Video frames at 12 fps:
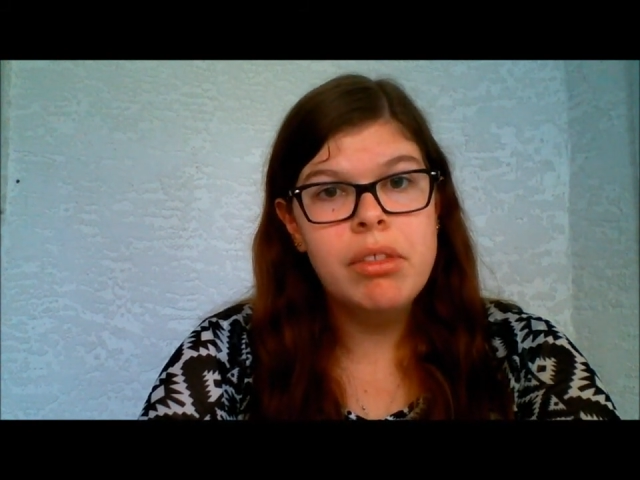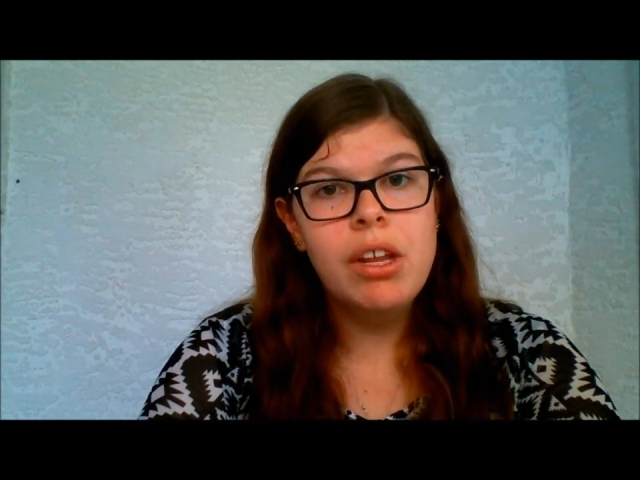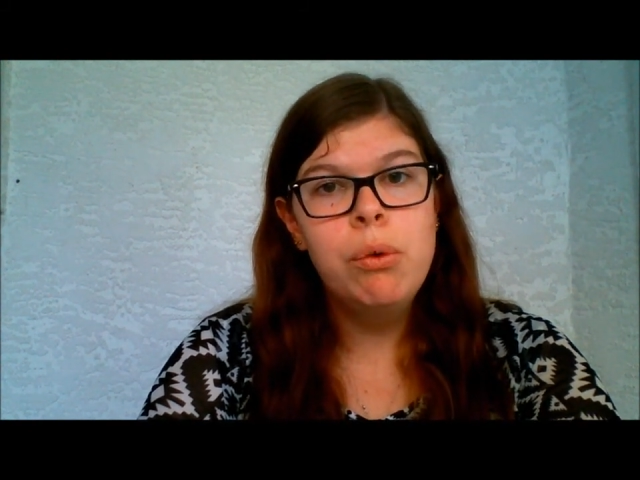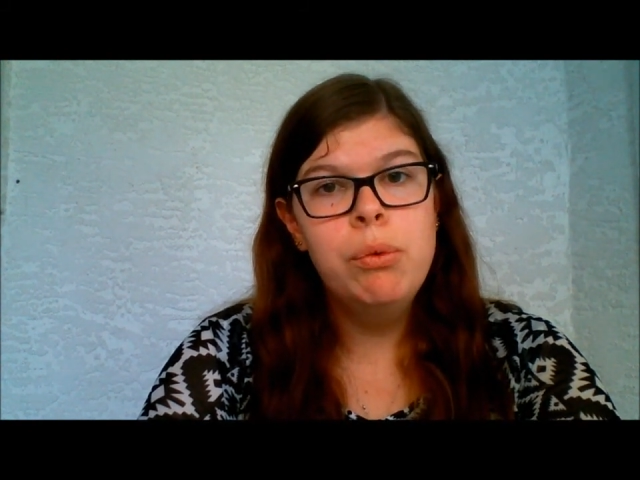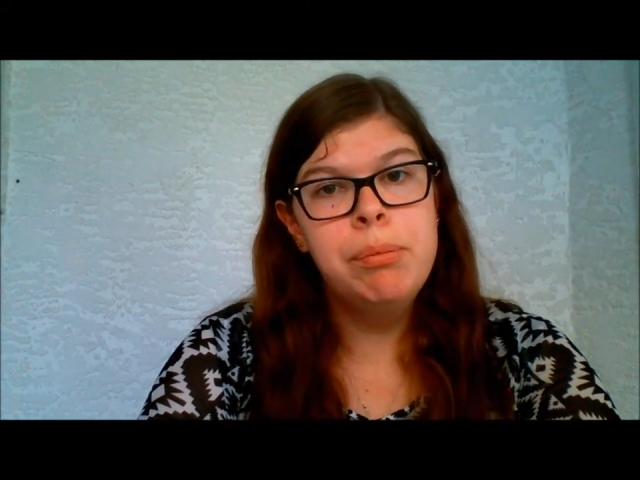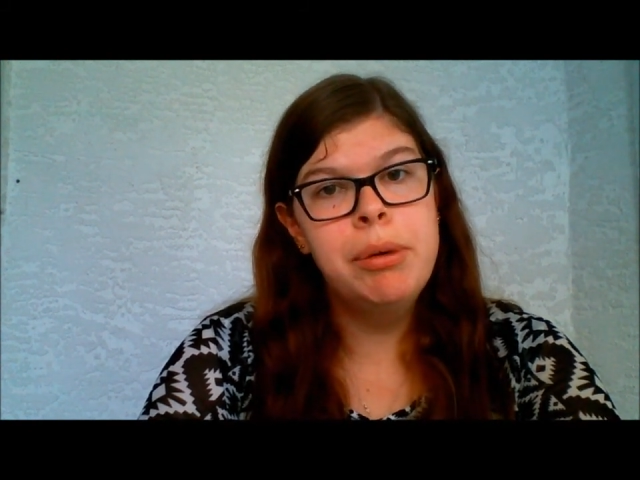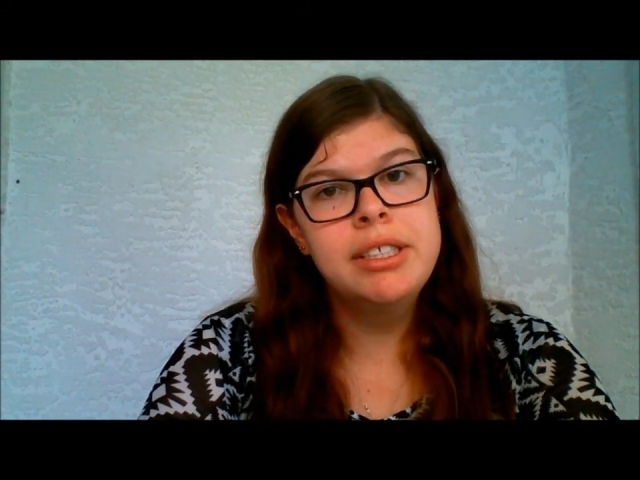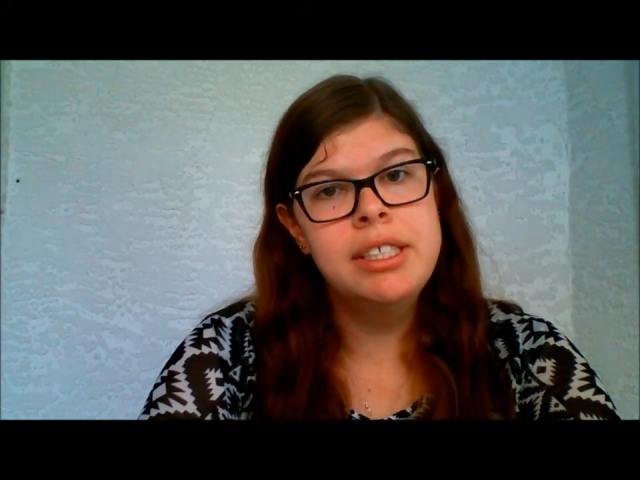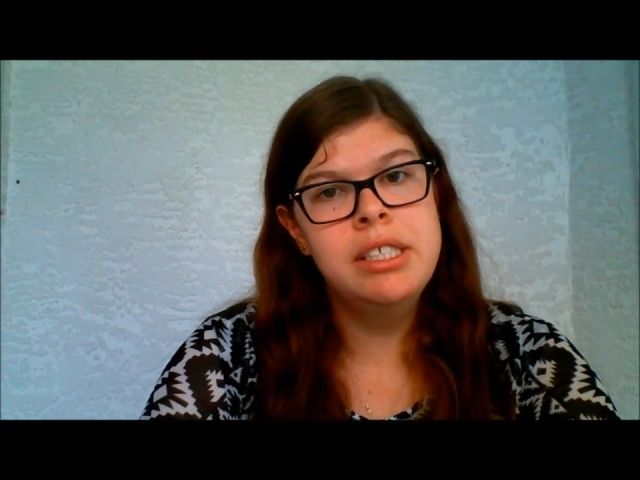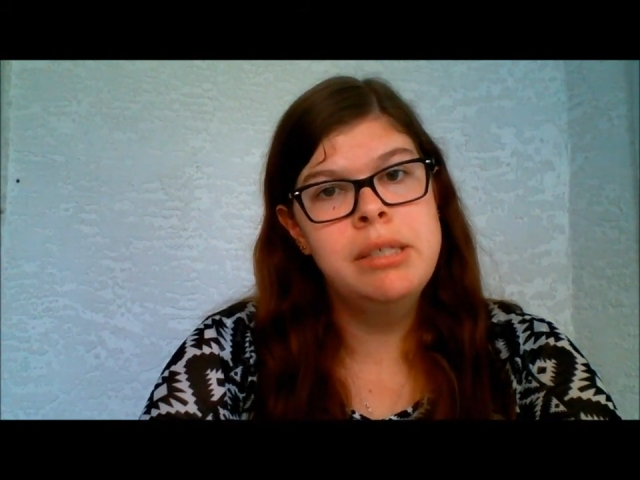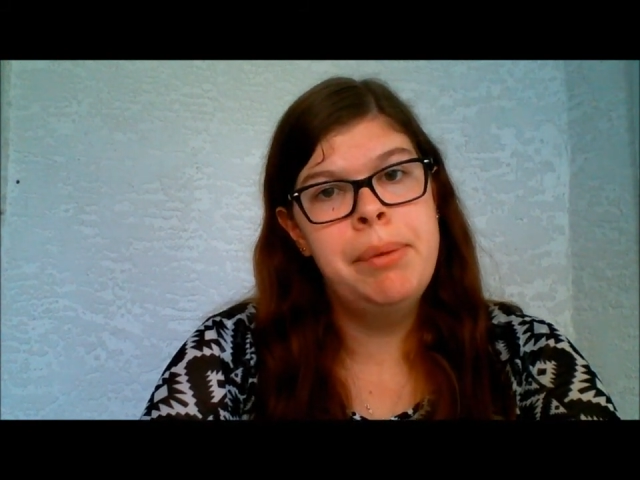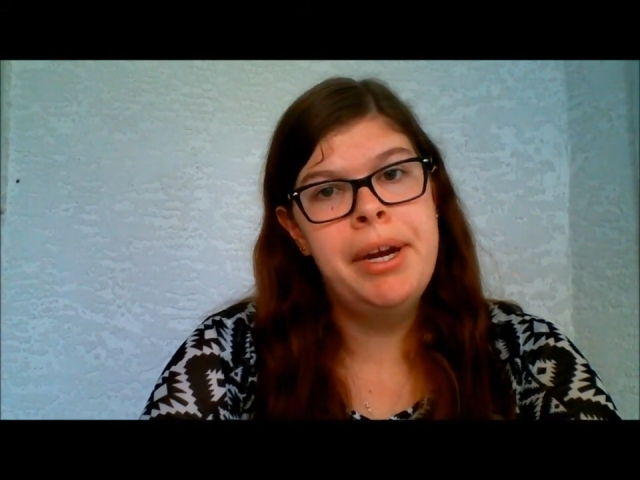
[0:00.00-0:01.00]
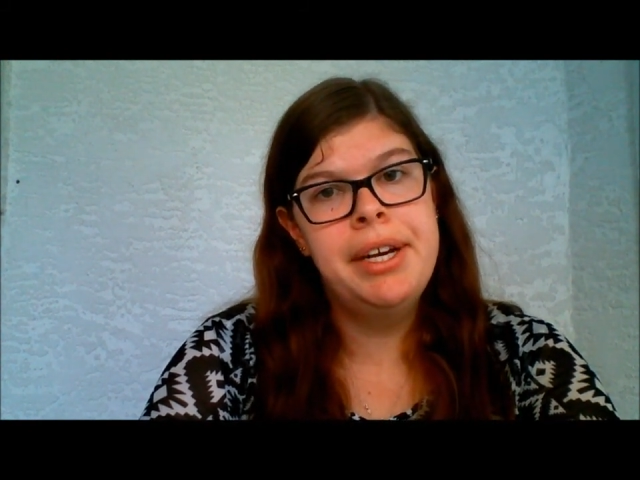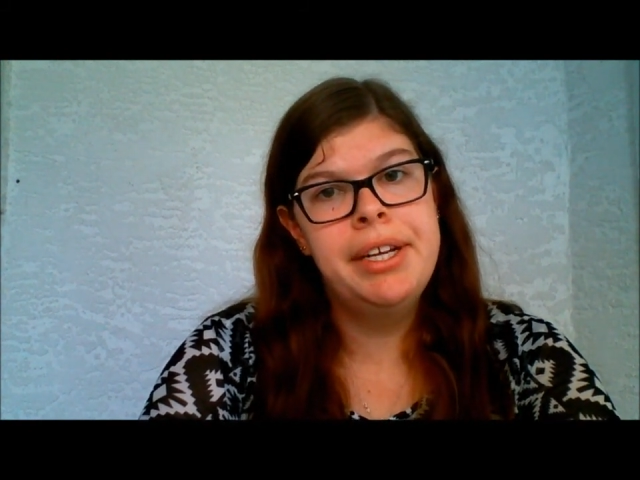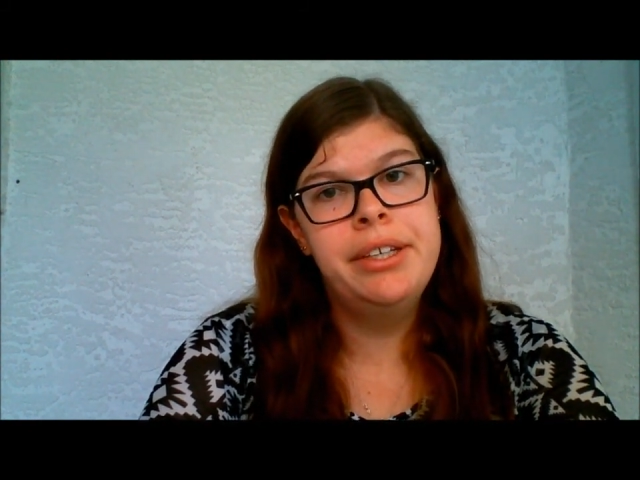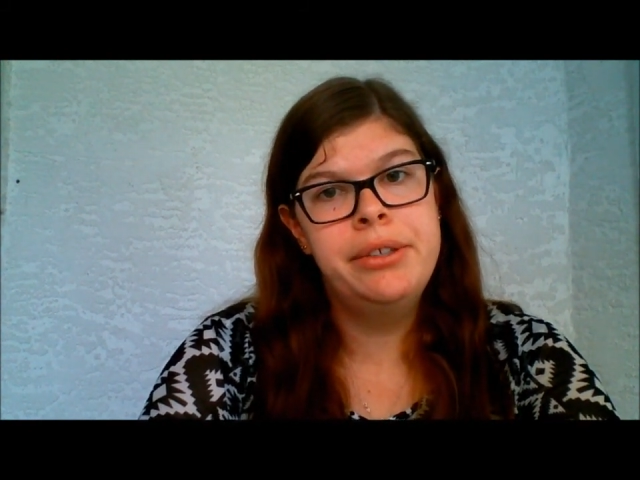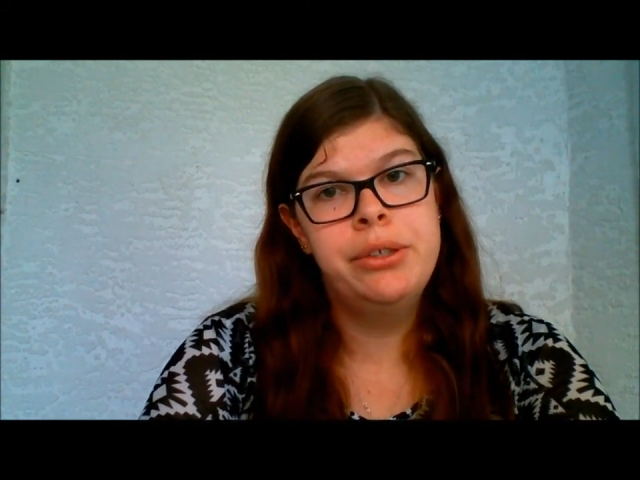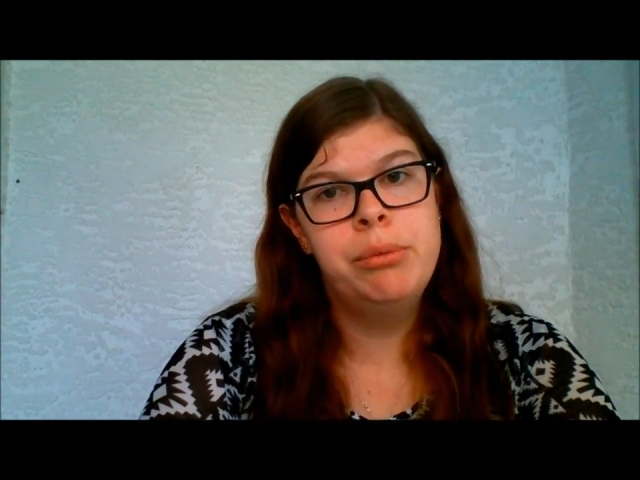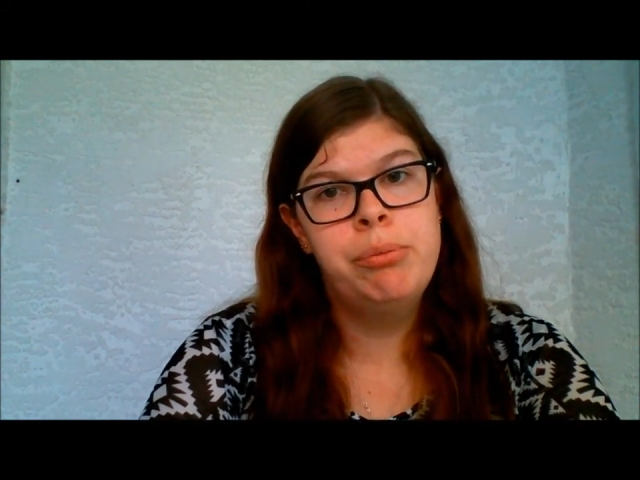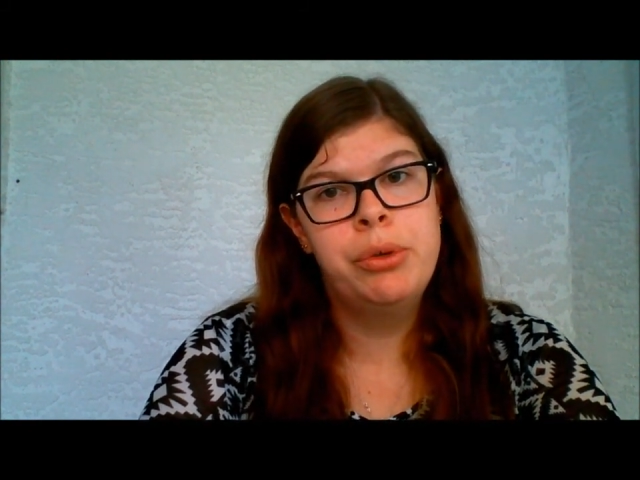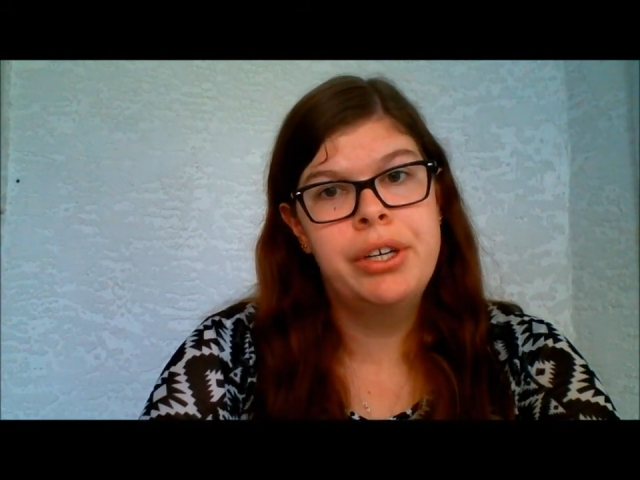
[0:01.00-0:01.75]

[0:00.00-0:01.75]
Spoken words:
with participating in group work